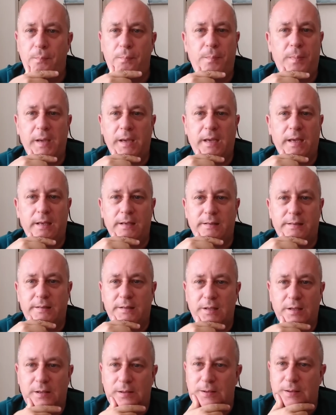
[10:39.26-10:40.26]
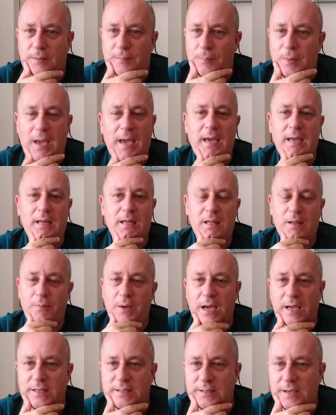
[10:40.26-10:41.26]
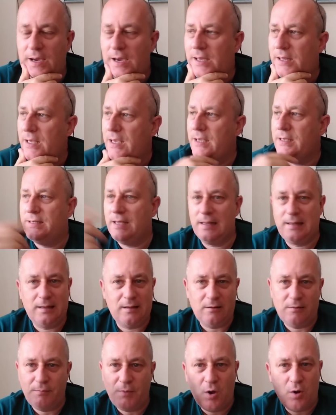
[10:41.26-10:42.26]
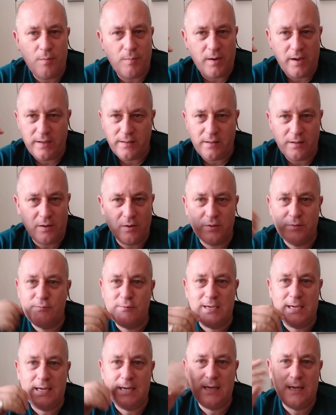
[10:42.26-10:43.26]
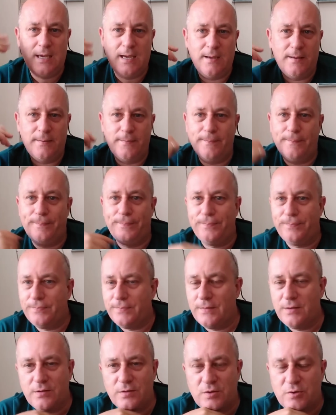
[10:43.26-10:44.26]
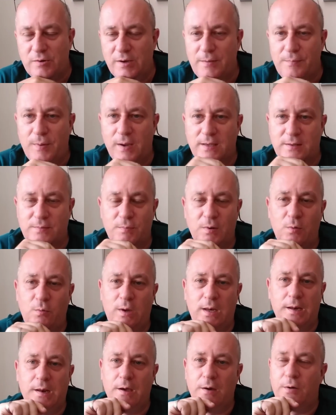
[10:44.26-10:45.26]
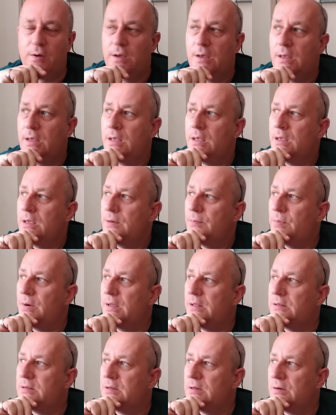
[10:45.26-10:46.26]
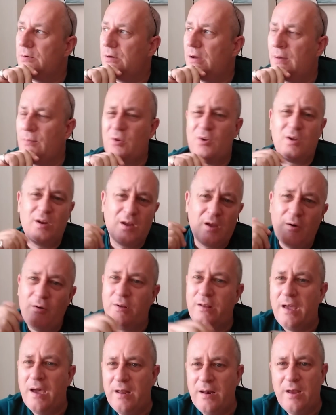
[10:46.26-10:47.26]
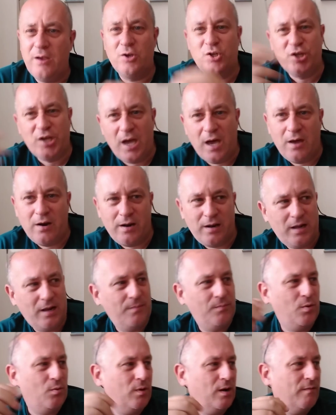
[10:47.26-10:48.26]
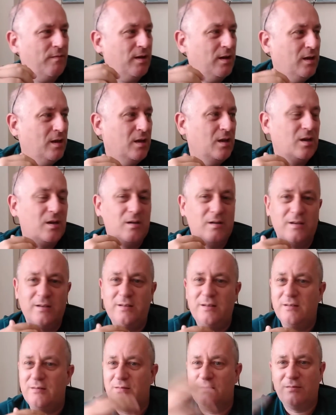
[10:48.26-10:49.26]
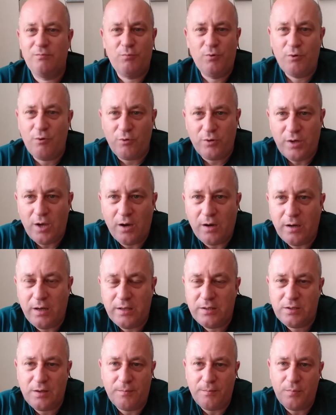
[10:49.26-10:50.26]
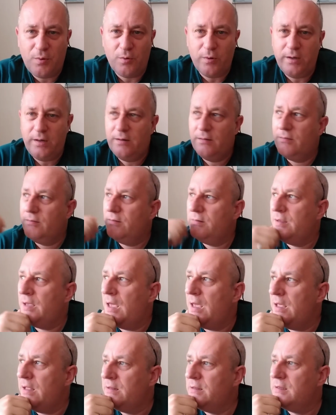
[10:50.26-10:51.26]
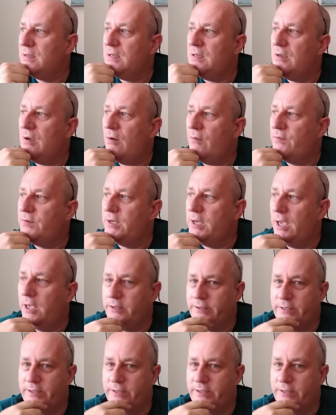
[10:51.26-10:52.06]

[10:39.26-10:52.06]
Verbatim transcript: biggest pain in the backside is that little motorbike that goes straight past my window. But you know what? I'm not going to go down there and shout at him or whatever because we're all young at some point and he obviously